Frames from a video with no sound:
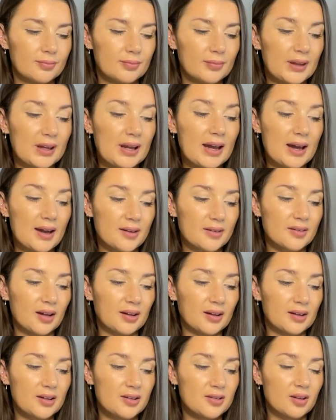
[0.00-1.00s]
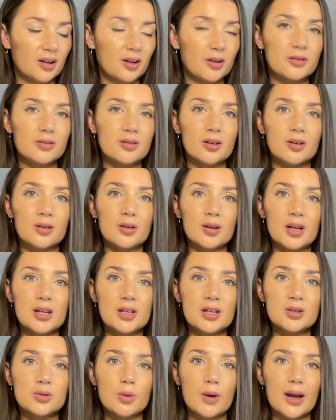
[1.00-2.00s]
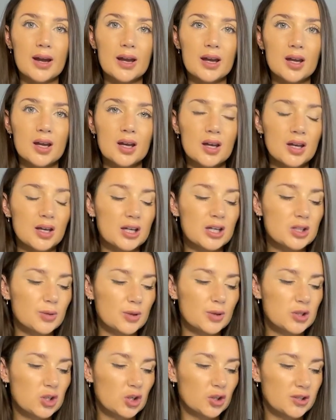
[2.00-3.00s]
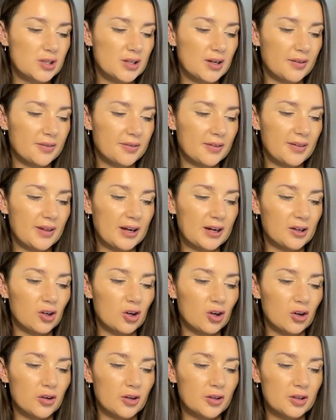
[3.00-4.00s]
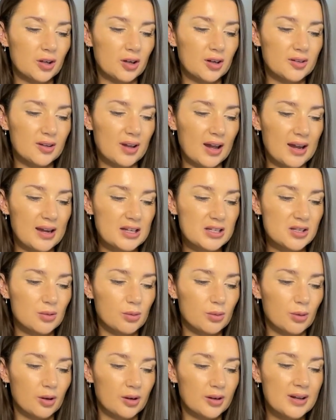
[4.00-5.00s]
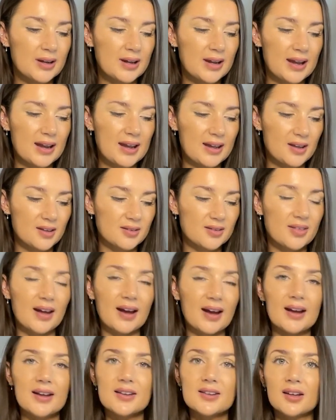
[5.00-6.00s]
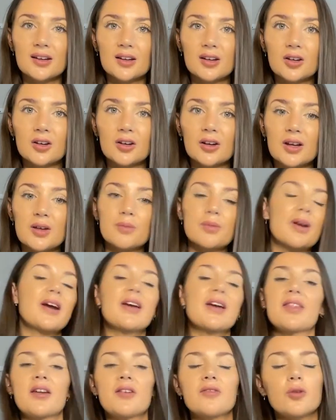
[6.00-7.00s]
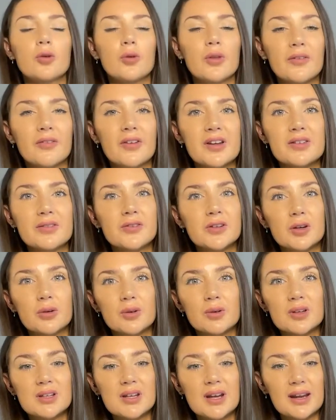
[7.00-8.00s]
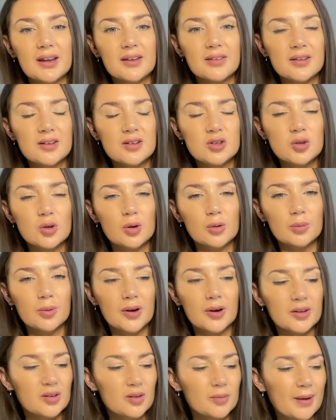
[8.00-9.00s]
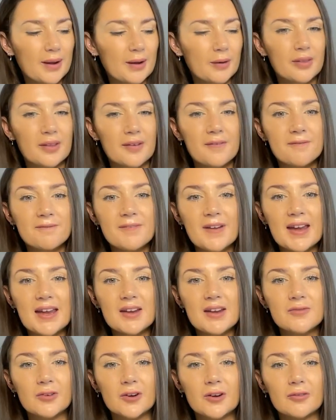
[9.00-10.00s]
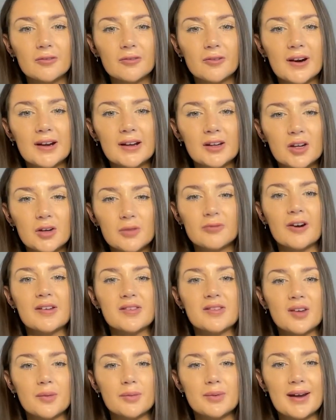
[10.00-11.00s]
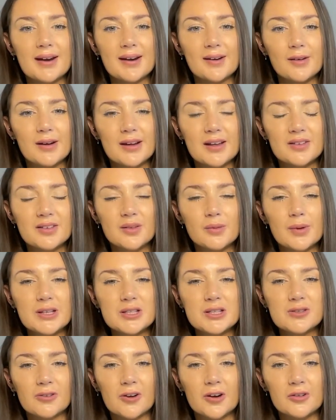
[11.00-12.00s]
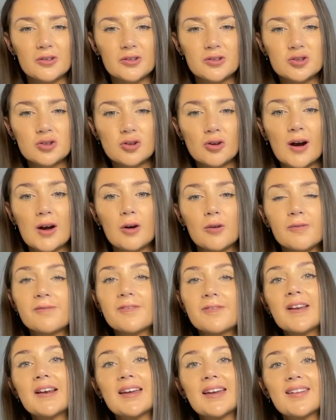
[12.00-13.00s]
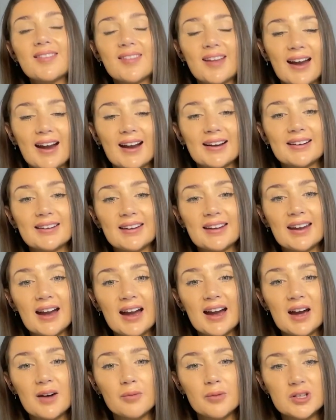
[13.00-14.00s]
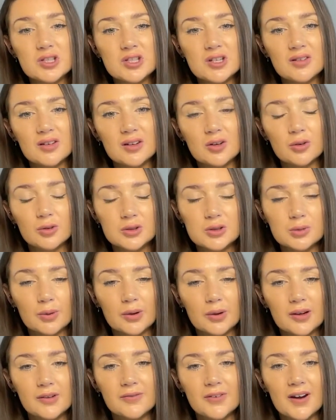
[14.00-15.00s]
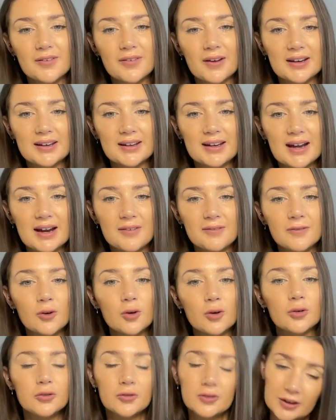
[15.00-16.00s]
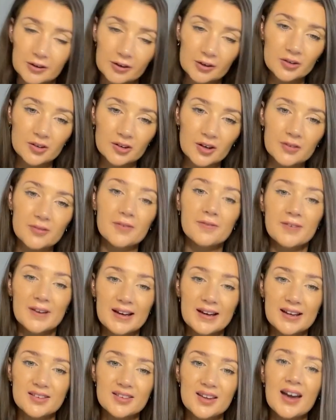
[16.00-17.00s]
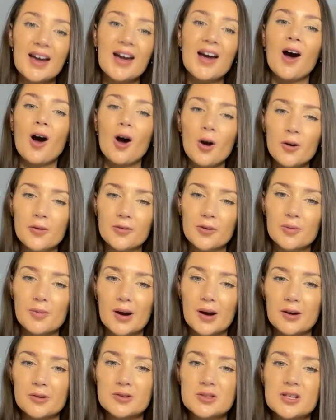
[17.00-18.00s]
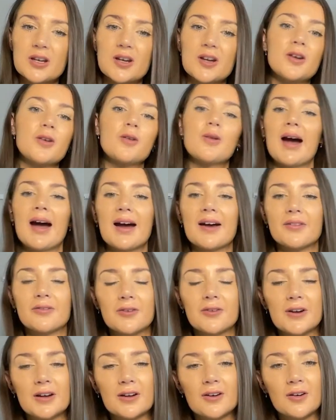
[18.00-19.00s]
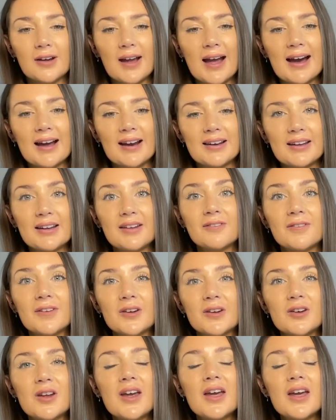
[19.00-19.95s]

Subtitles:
Yeah, exactly. So each way shot to nothing then, and got no dollars at 8-1 is that a good looking play then for that race if you don't want to take the short price about the favourite. Right, good race up now. It's the Winter Oaks Trial Fillies handicap, which is a 0-105 handicap for 3-year-olds and over fillies, over a mile 2 at 3 o'clock at Lingfield.